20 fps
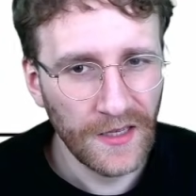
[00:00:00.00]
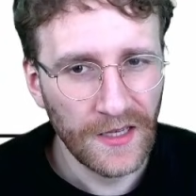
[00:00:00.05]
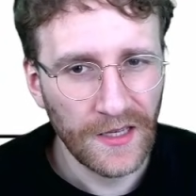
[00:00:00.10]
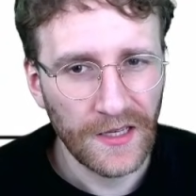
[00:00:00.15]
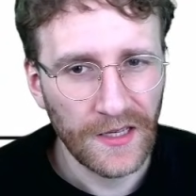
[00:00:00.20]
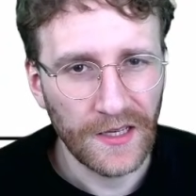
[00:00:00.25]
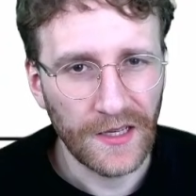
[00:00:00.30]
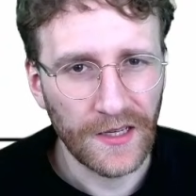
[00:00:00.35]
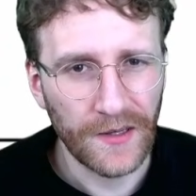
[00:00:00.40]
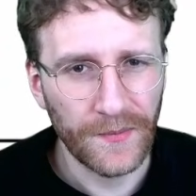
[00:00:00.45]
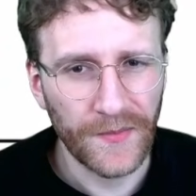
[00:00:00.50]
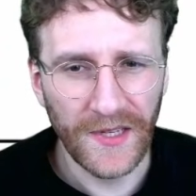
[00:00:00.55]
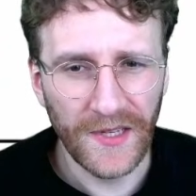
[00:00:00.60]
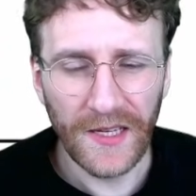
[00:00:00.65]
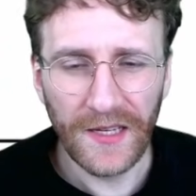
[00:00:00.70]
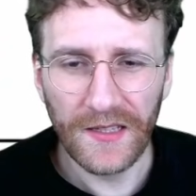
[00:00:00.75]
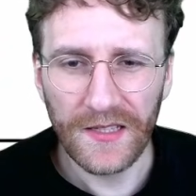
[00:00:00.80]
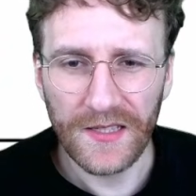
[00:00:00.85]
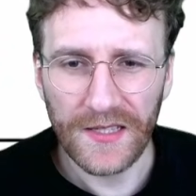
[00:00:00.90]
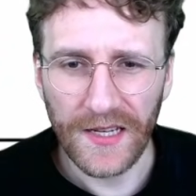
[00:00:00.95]
And
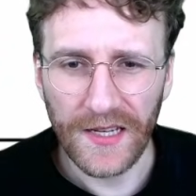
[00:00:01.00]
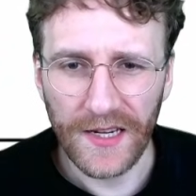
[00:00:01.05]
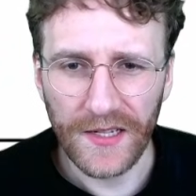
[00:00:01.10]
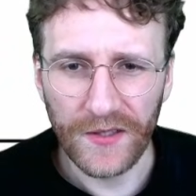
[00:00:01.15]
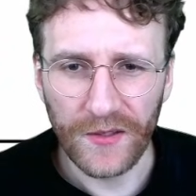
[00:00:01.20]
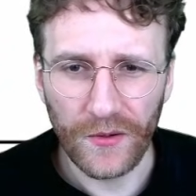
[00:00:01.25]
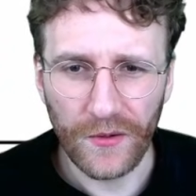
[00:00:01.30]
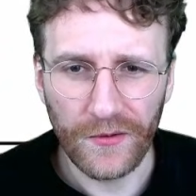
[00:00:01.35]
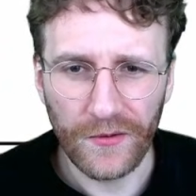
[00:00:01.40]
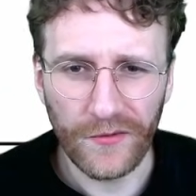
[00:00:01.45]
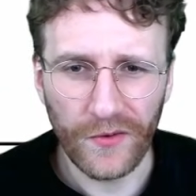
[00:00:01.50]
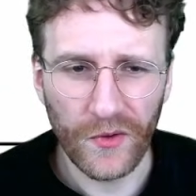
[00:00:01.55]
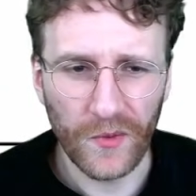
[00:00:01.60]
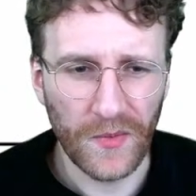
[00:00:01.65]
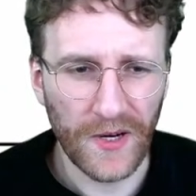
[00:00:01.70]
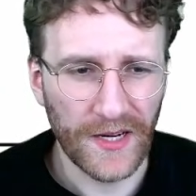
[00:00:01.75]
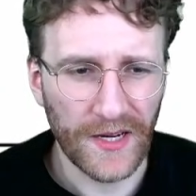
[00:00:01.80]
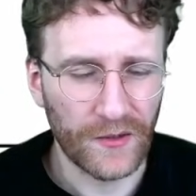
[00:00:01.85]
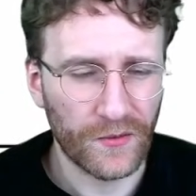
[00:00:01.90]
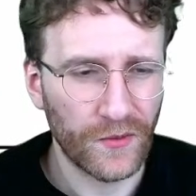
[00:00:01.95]
they decide to go for a
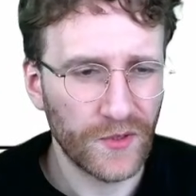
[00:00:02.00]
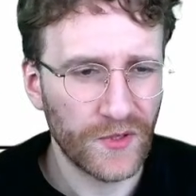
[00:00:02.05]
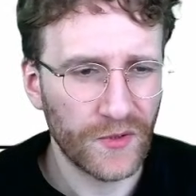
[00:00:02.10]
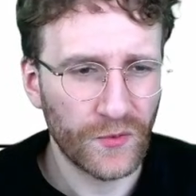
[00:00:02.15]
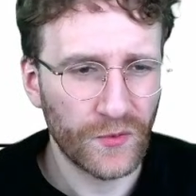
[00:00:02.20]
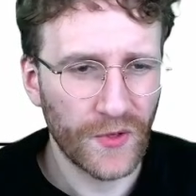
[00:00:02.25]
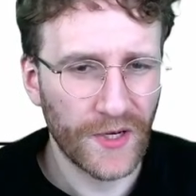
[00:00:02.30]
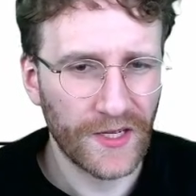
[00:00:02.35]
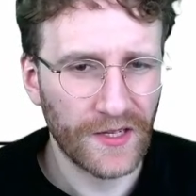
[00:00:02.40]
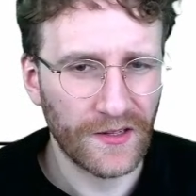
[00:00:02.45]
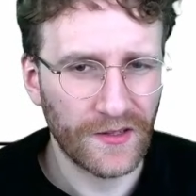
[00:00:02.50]
Black Rose Dragon.